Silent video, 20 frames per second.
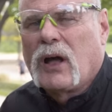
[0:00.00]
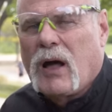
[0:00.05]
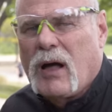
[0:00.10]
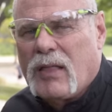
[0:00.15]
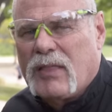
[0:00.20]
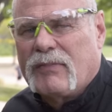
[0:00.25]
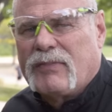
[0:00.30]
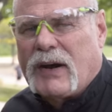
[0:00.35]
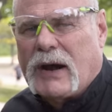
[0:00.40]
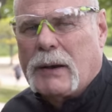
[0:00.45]

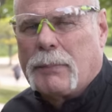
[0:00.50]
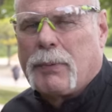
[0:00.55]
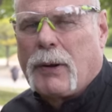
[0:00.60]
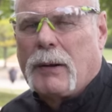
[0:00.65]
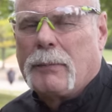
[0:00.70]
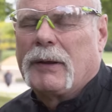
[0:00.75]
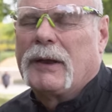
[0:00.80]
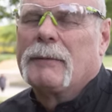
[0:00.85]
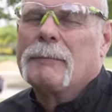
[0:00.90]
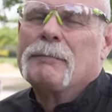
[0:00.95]
call the fire
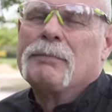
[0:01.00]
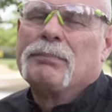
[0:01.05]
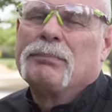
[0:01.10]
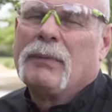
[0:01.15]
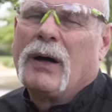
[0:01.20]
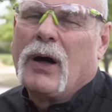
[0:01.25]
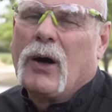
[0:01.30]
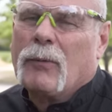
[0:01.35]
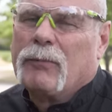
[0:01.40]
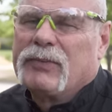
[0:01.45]
department,
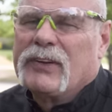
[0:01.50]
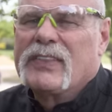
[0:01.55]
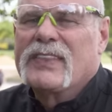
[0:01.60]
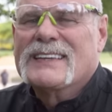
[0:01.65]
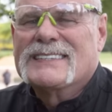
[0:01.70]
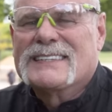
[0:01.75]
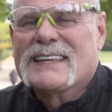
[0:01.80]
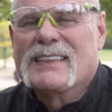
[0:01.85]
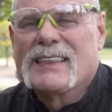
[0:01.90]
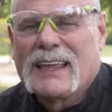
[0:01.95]
but hopefully
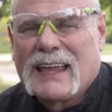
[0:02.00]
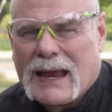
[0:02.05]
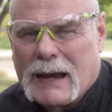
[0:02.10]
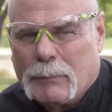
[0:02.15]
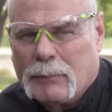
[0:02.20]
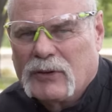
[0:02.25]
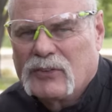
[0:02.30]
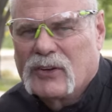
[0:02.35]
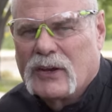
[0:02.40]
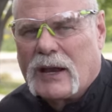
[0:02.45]
they see the
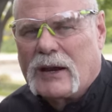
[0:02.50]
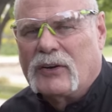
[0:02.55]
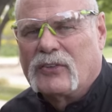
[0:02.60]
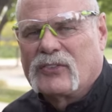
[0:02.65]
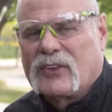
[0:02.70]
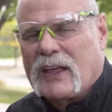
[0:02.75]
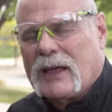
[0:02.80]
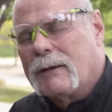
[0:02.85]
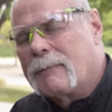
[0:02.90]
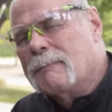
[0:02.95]
cameras and
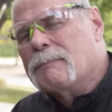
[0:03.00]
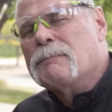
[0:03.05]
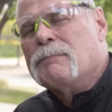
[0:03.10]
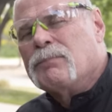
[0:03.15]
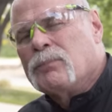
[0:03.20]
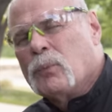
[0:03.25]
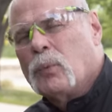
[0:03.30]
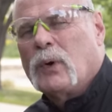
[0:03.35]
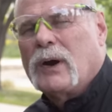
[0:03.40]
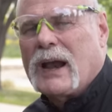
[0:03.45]
understand
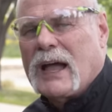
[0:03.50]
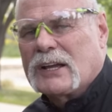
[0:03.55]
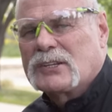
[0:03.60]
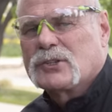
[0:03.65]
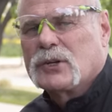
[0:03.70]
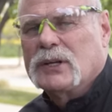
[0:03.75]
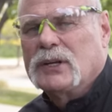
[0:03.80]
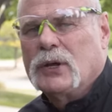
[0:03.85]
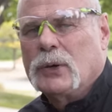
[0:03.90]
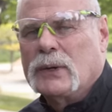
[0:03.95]
we're
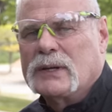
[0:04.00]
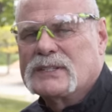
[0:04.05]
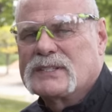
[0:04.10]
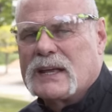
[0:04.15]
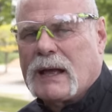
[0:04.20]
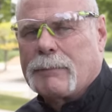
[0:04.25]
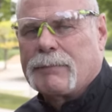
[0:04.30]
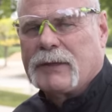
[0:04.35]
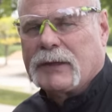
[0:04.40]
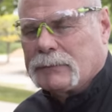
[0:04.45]
actually doing
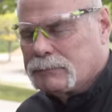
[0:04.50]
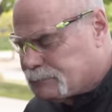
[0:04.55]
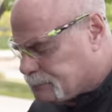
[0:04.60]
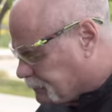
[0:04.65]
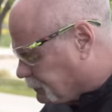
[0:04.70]
something.